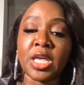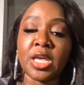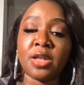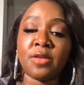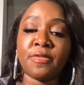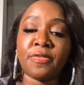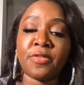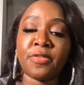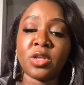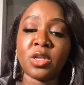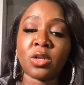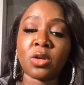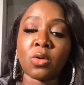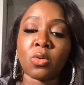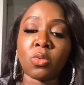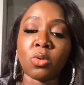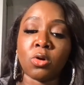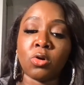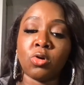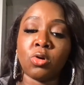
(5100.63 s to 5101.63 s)
Infinite
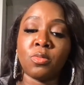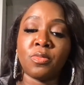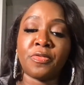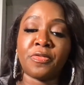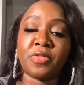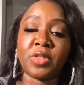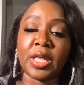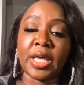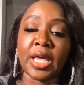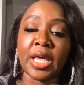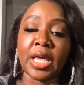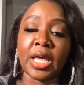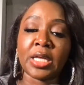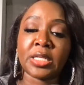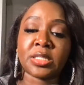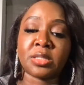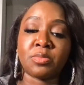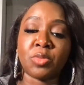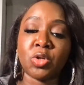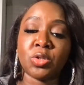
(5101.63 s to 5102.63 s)
Chrome
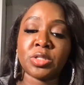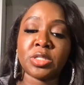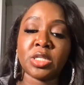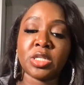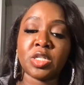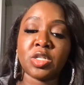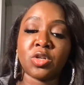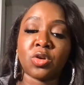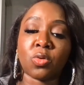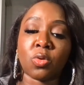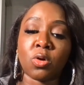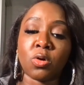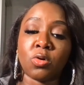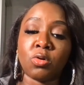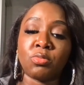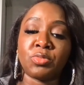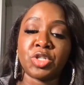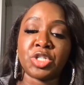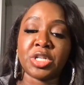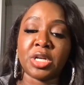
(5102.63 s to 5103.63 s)
Flakes Multi
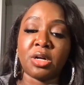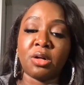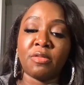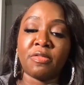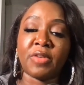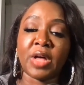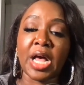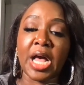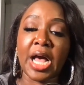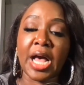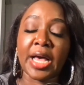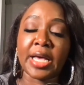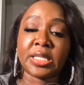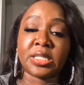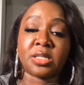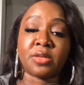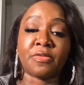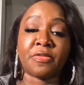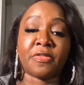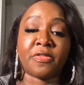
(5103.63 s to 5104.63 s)
Chrome Gel for Eyes
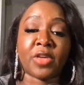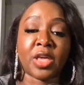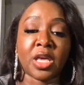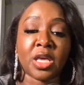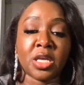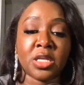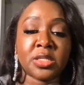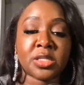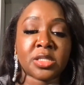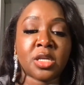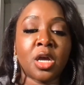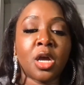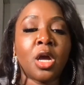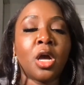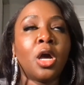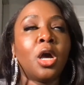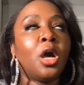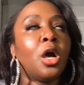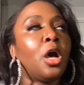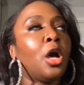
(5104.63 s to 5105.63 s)
and Face.
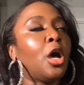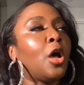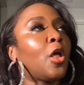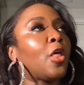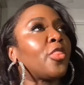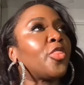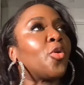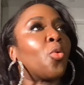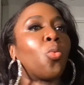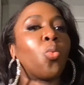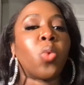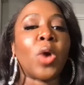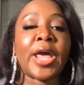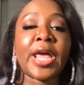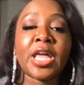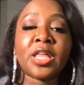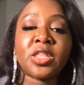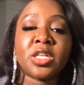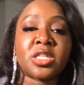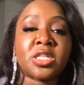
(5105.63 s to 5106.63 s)
The
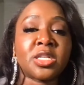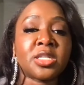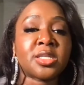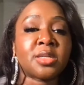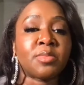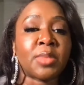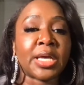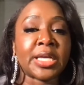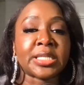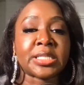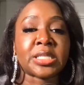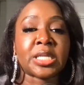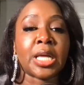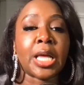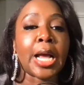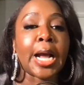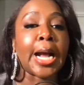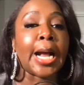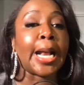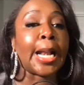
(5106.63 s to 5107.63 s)
way that this mess
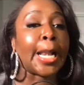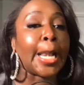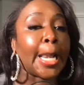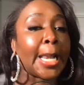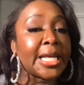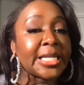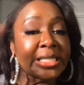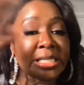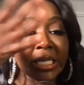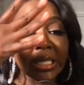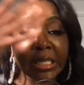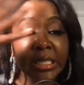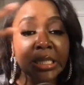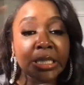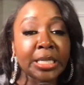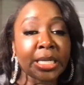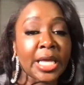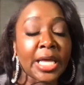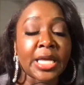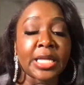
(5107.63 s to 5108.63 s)

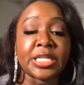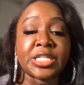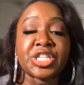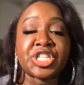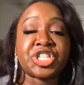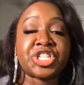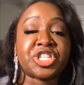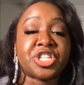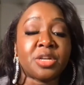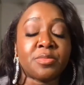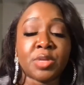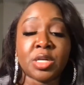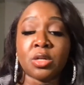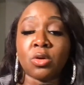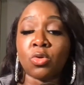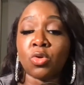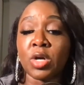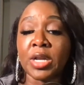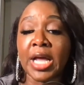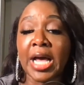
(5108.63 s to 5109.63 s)
glittered and shimmered
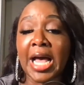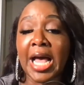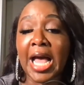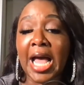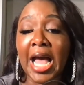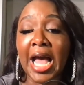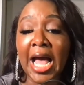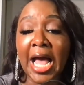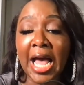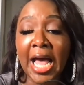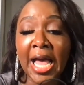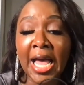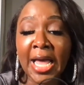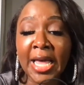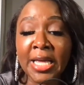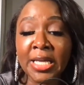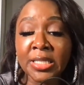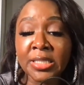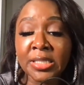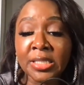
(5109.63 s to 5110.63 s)
on her
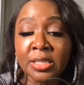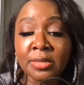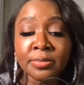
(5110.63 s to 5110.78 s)
eyes,